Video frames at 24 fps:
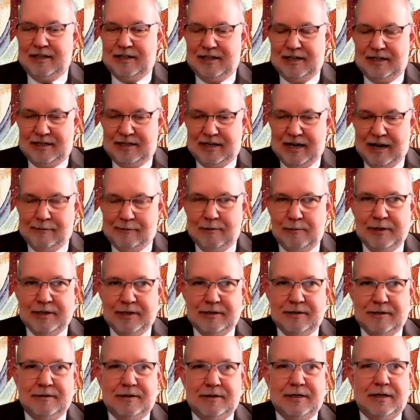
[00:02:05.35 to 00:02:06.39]
the
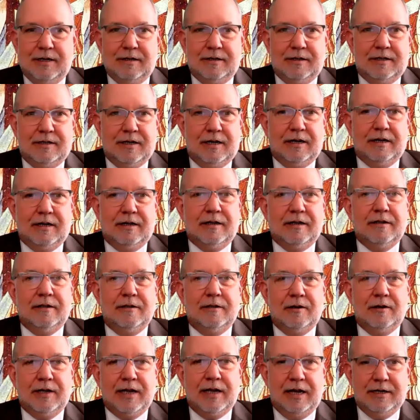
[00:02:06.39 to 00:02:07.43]
Tamamitsu Jinja
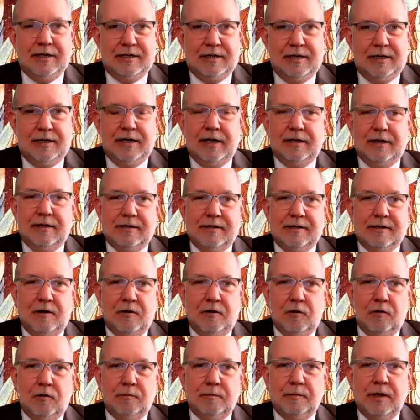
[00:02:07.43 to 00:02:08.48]
location and his
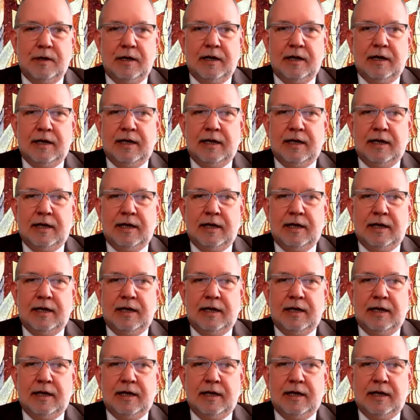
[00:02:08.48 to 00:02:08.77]
home